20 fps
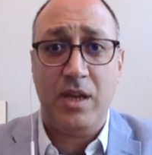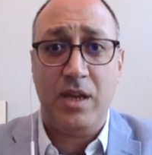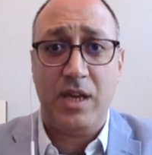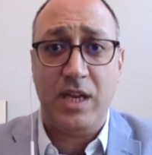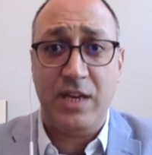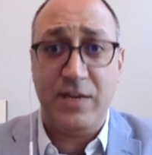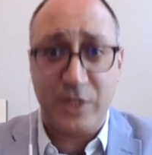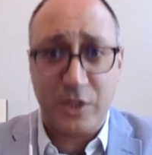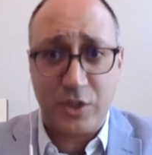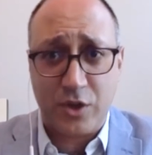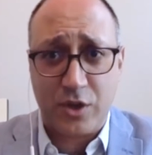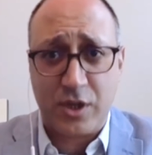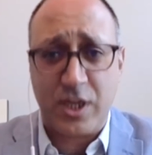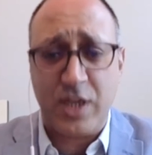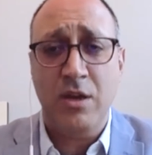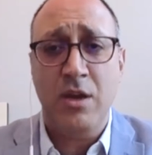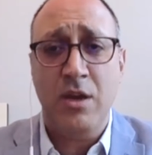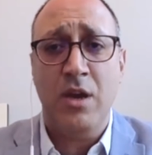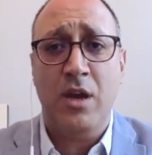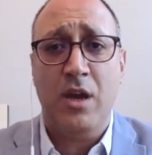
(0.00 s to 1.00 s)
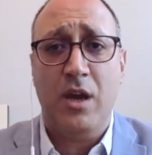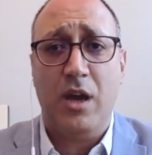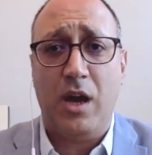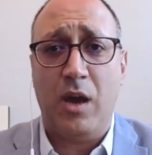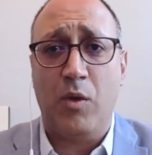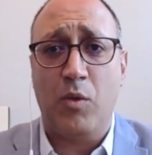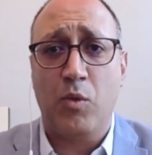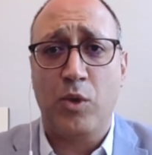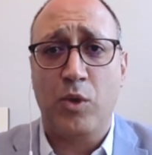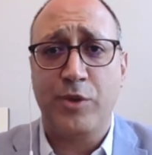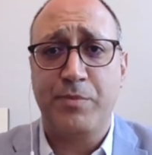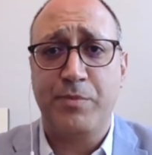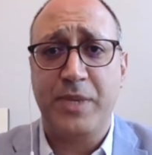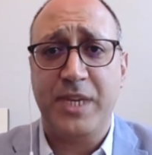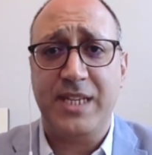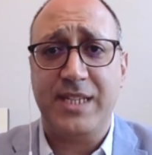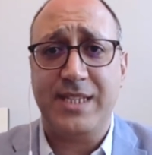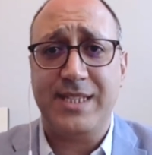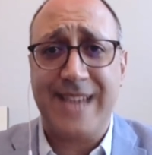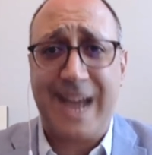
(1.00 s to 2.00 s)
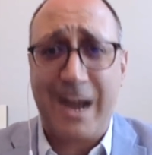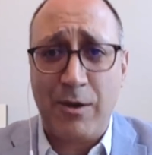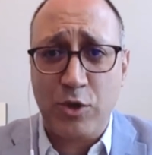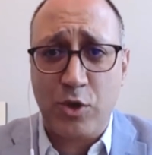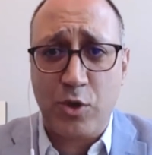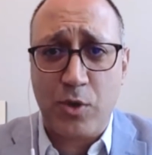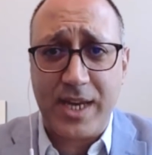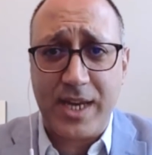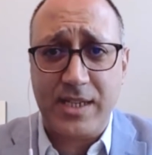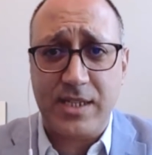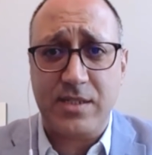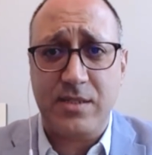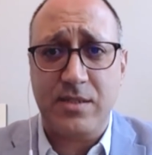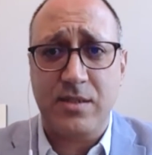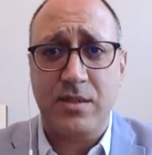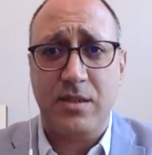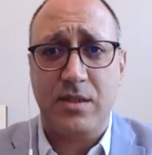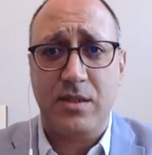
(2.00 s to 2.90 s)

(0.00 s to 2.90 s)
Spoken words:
even Turkey, would be downgraded,